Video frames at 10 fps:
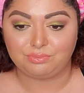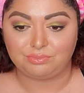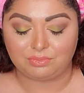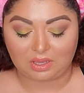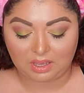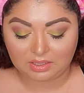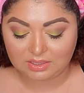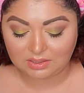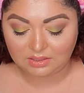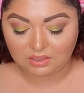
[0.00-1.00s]
It's a
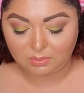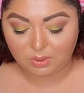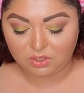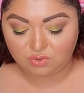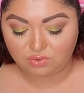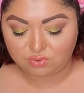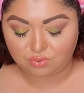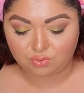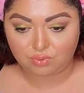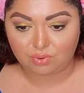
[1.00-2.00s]
little bit
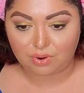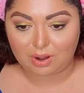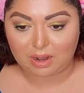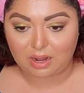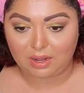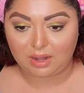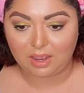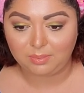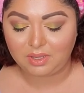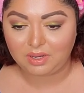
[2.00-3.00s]
dry. I mean,
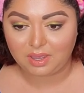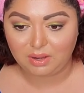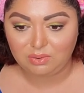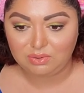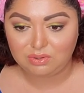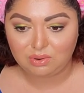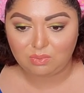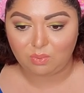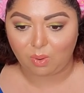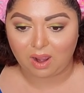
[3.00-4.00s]
I don't know
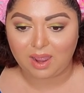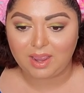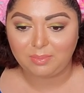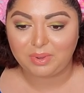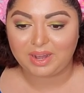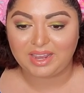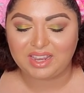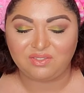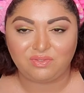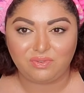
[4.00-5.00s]
why, but I can
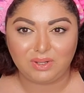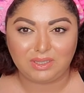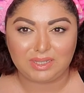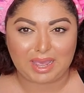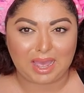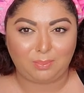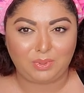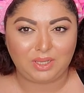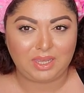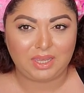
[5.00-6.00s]
feel the
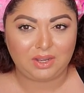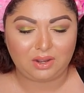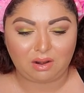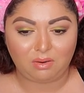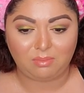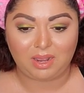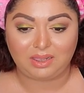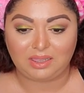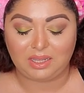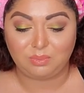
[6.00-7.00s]
applicator on my
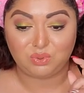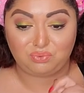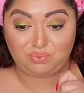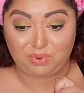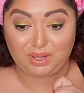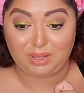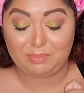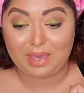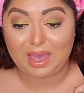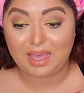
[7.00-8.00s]
lips really
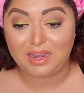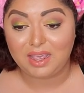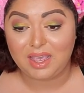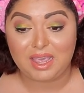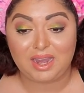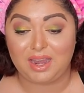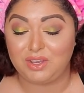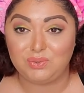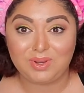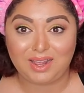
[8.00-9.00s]
bad, and I do not
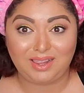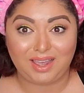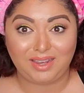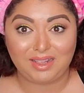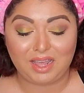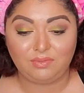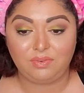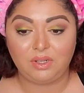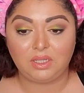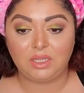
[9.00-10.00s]
like that
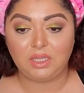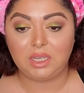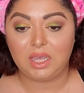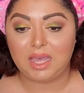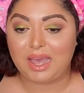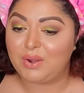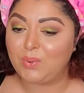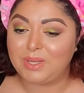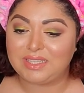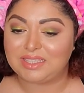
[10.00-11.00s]
feeling. I don't know
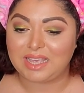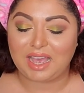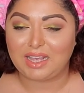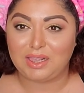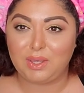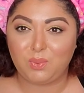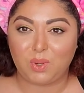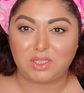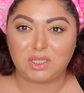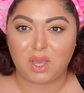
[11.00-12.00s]
exactly what's
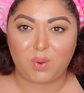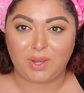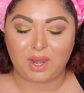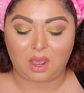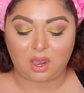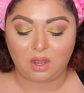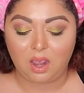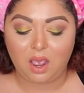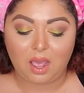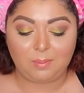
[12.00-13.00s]
going on. I'm
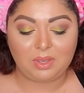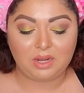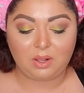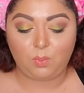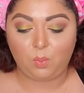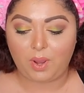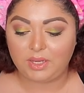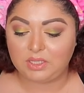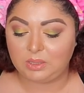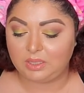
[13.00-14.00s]
gonna wait to
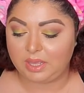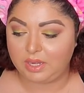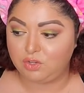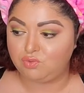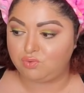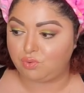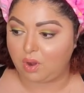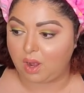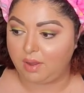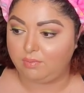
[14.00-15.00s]
let it dry
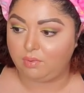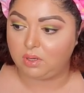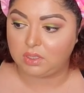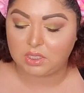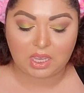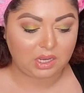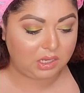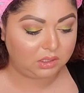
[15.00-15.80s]
for a second.